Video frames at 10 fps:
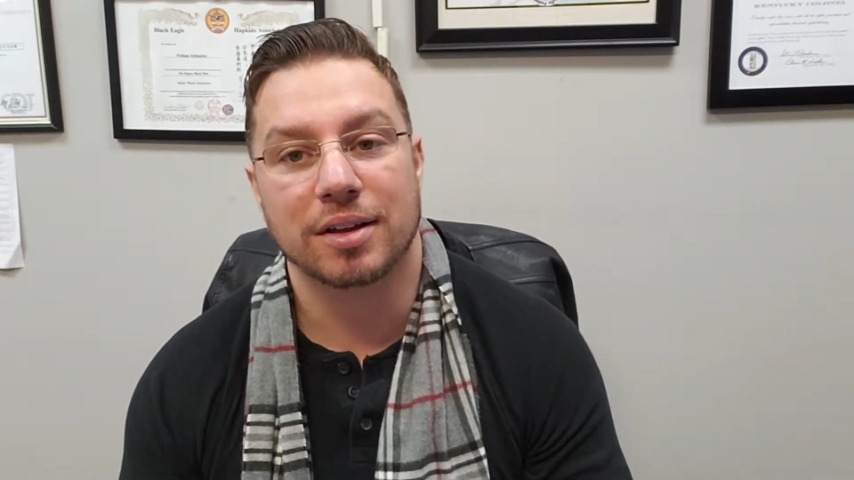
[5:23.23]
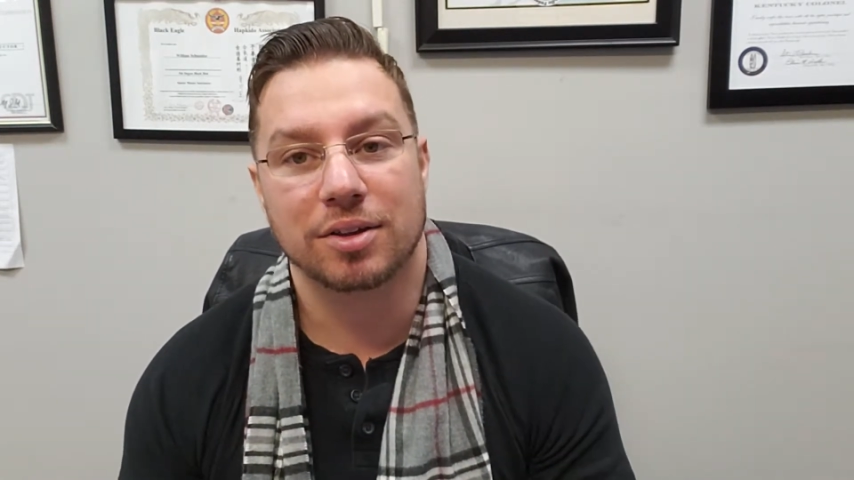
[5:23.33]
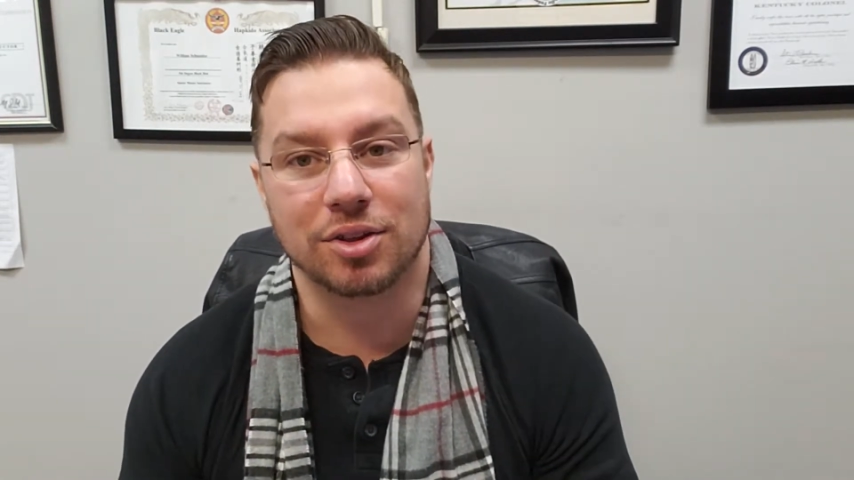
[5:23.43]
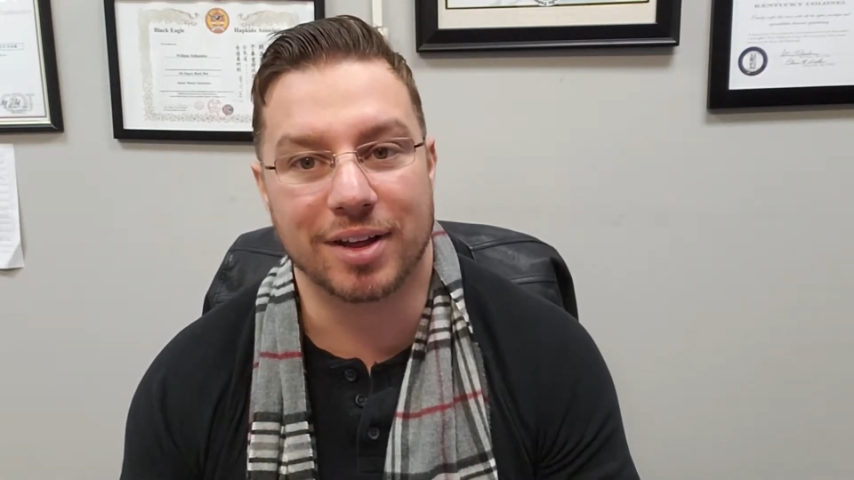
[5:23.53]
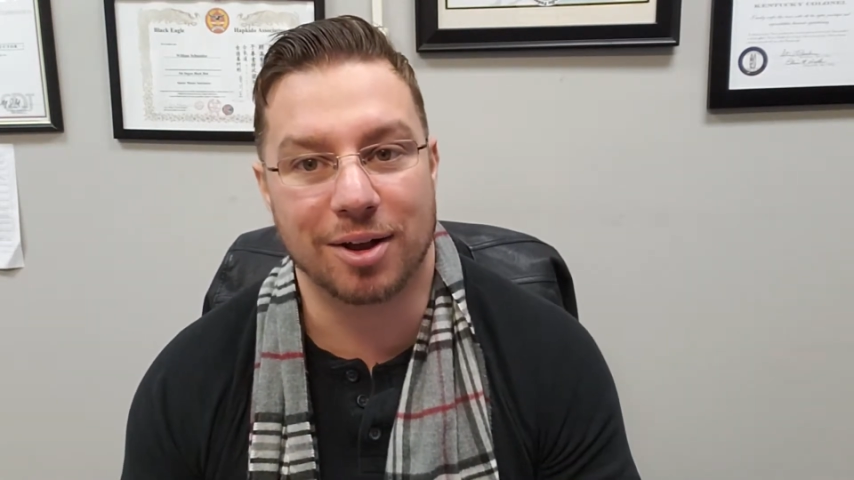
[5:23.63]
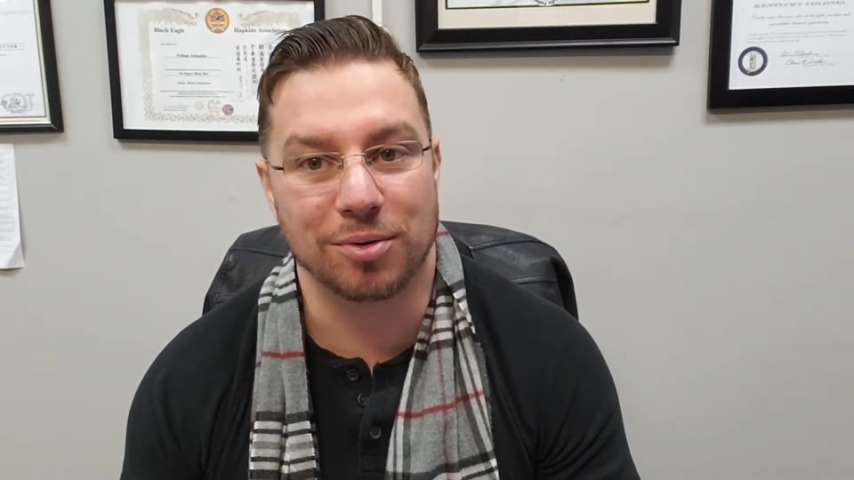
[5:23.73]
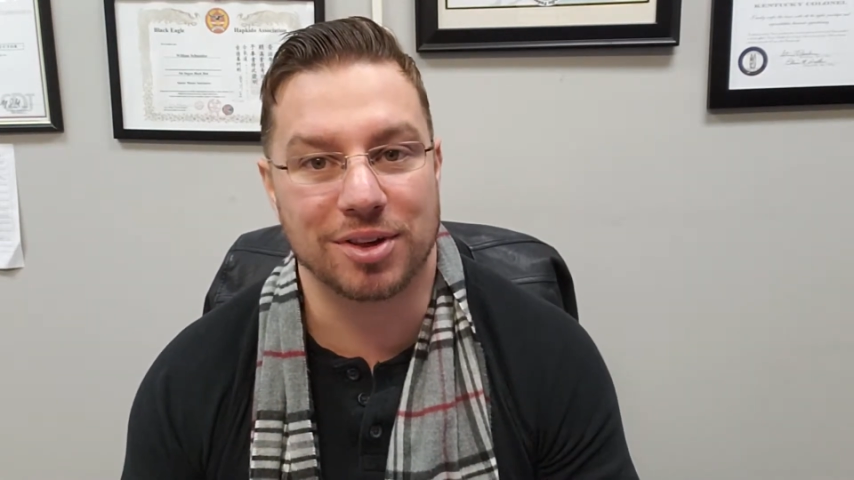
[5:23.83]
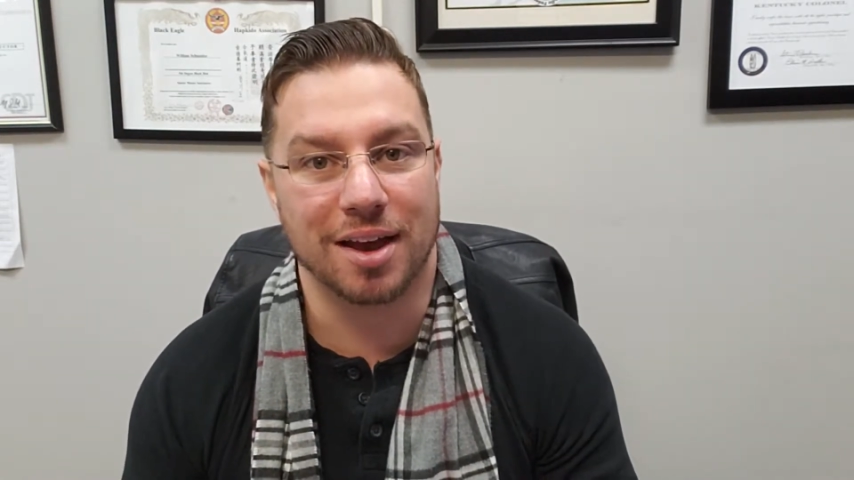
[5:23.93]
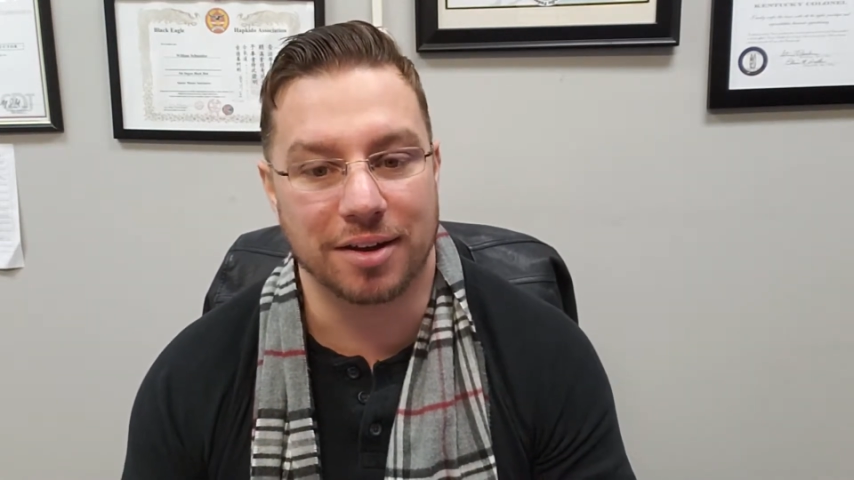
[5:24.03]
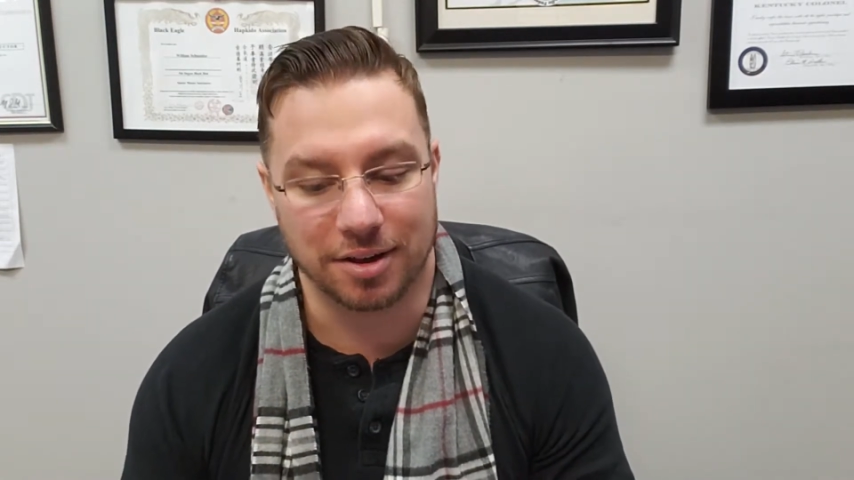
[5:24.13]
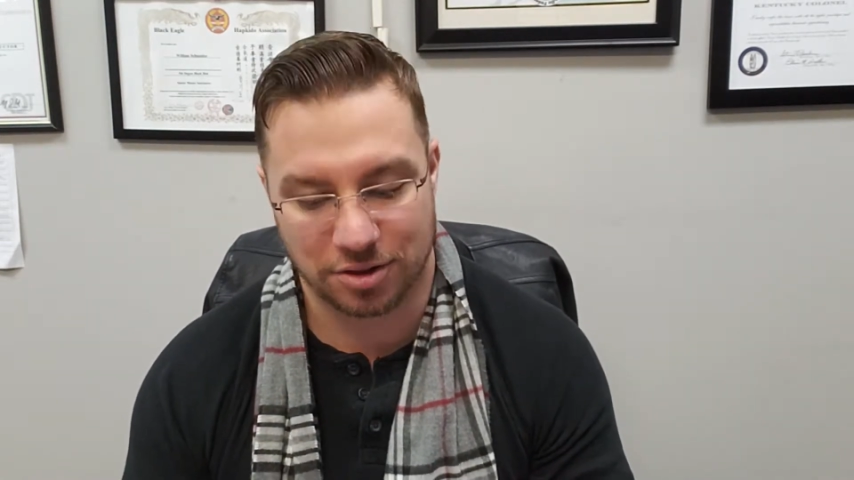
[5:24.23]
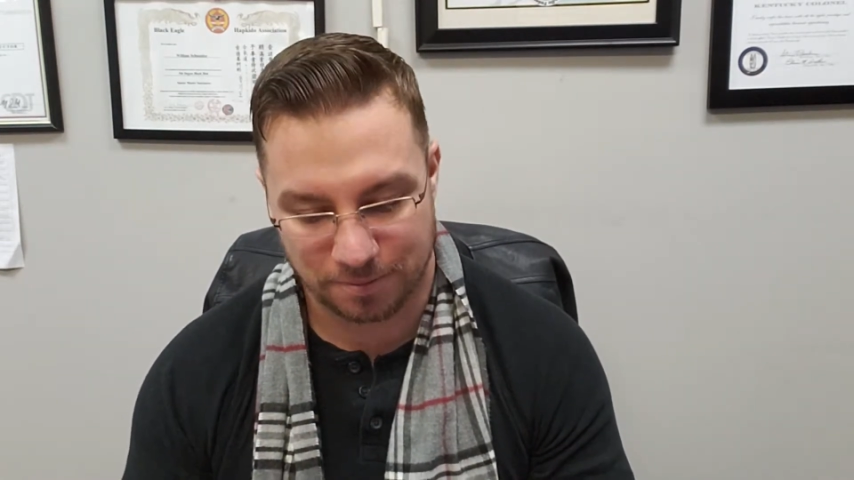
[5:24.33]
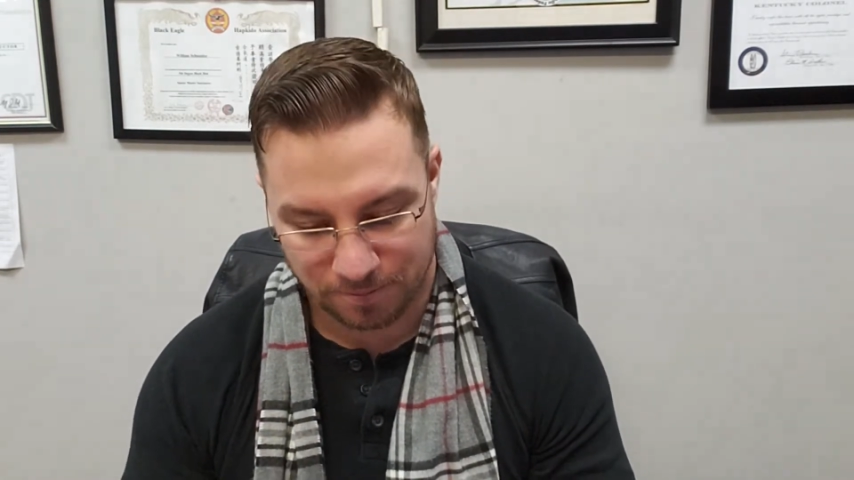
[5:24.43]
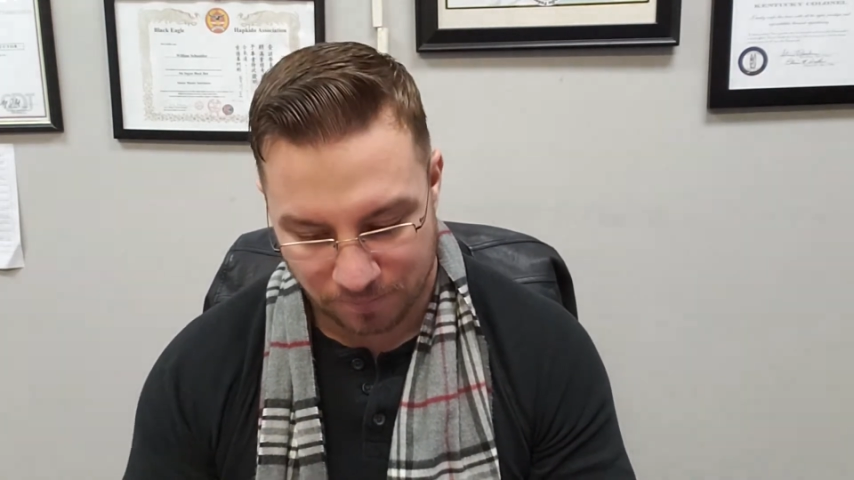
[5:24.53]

So that was on us.